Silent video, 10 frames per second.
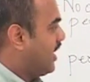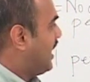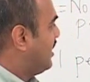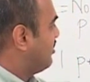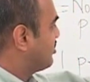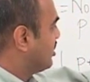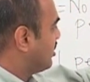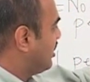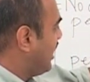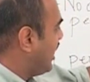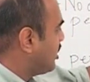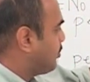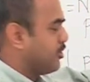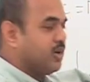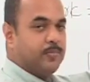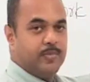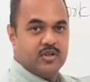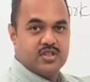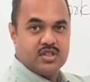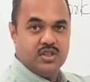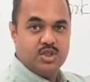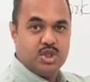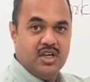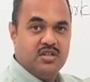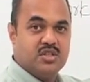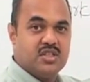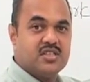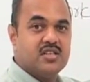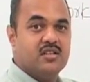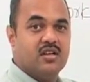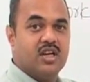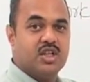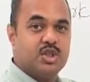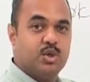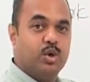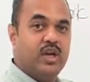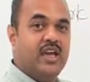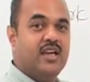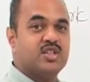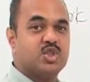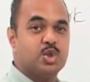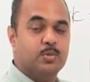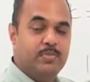and if the rate per person changes in the ratio A is to